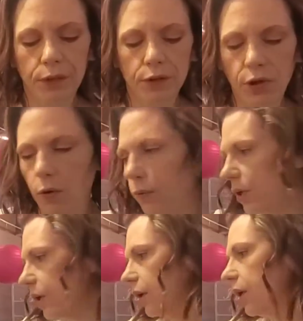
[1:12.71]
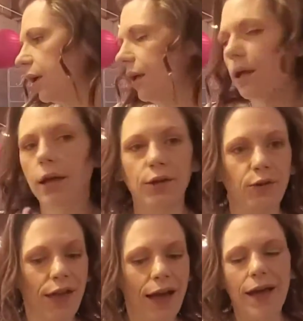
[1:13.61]
So I do
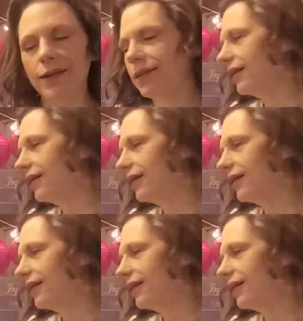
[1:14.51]
that,